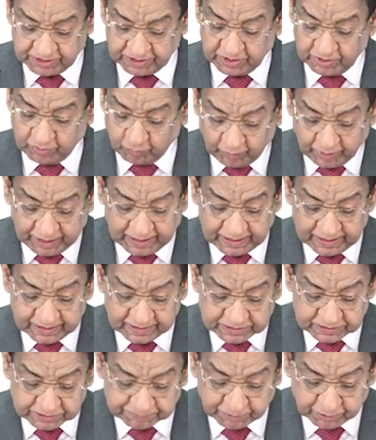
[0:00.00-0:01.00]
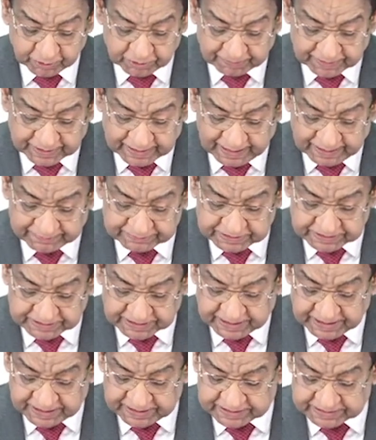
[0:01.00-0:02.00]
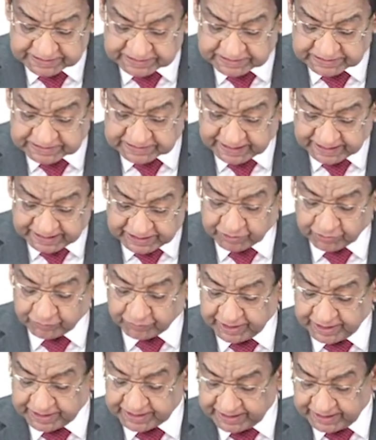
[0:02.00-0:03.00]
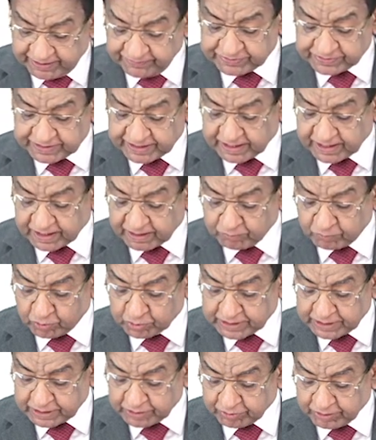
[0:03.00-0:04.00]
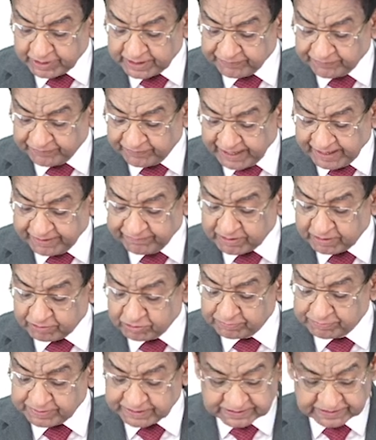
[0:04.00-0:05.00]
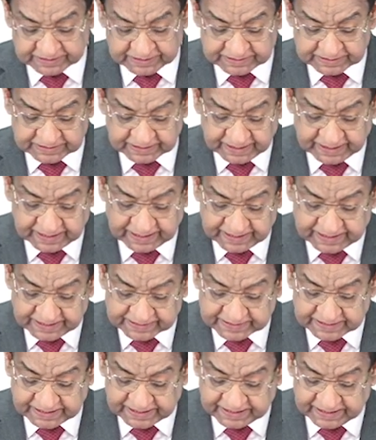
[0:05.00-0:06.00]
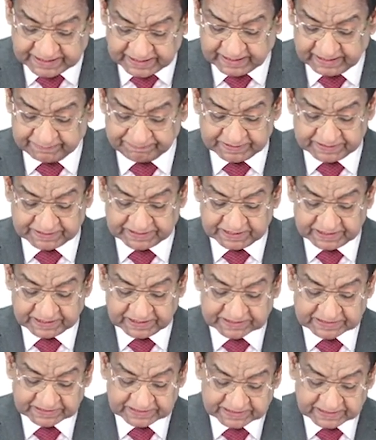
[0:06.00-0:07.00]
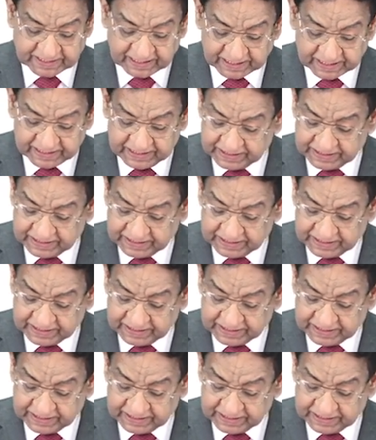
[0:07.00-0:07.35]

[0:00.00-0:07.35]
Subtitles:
While sputum gram stain is adequate if there are more than 25 WBCs and less than 10 epithelial cell.